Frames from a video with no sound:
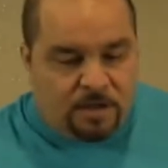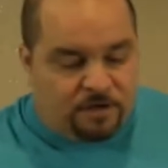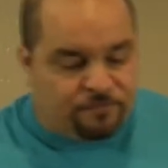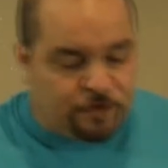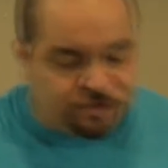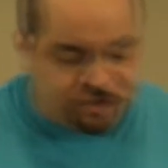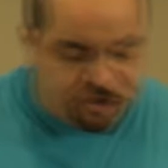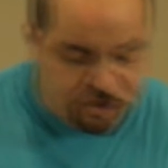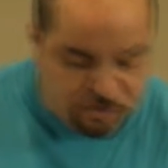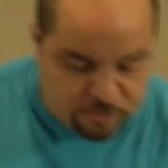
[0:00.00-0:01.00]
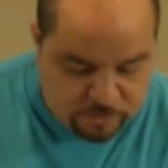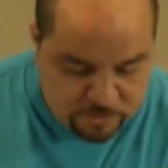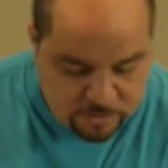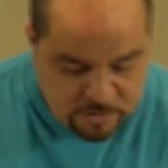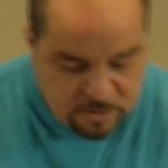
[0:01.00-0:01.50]
In verse
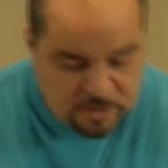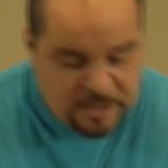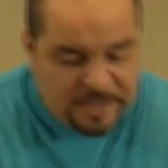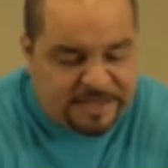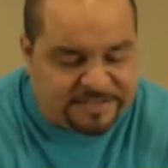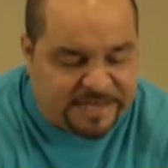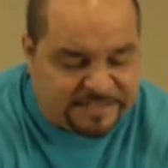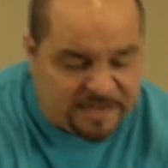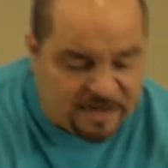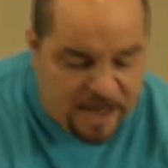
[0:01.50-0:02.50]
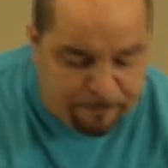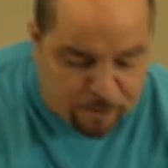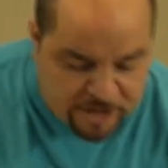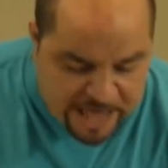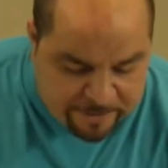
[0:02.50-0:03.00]
2, it says, And a
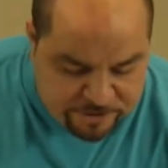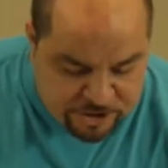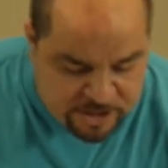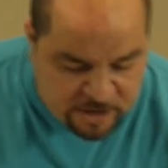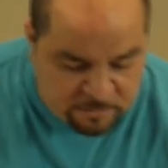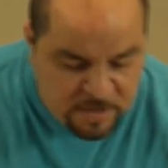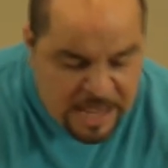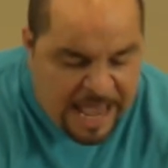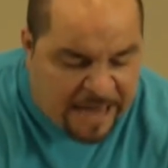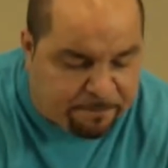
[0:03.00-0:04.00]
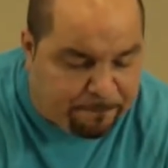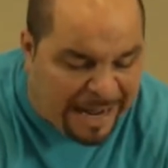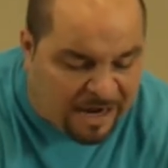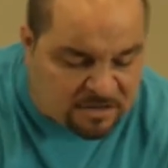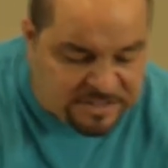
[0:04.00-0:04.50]
leper came to him and
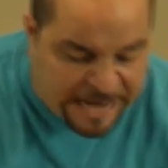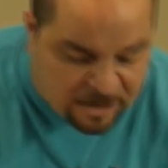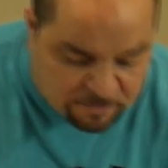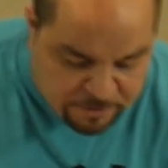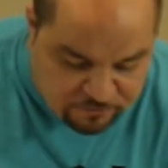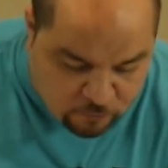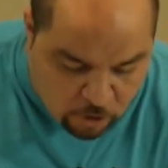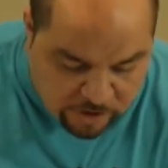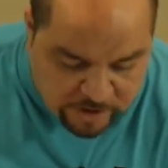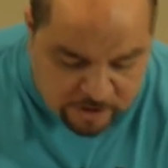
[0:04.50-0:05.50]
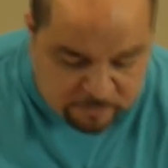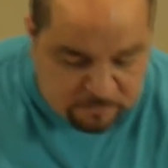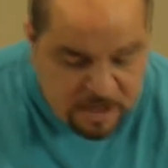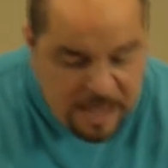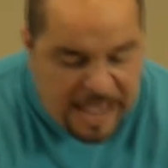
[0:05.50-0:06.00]
bowed down before
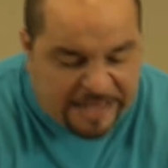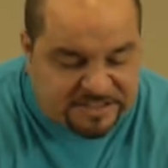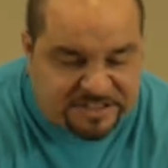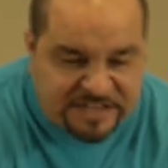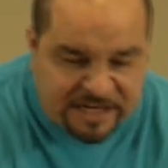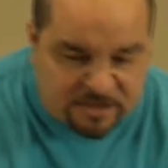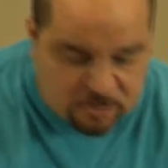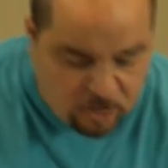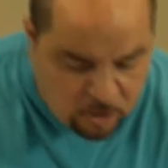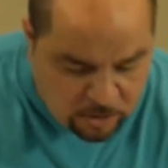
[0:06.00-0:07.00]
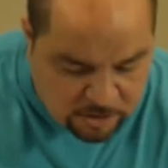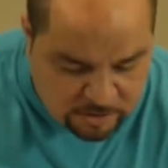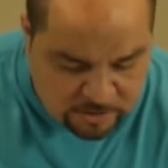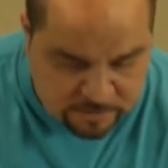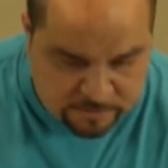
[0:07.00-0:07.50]
him and said,
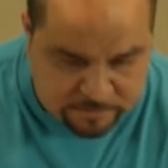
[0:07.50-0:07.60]
Lord,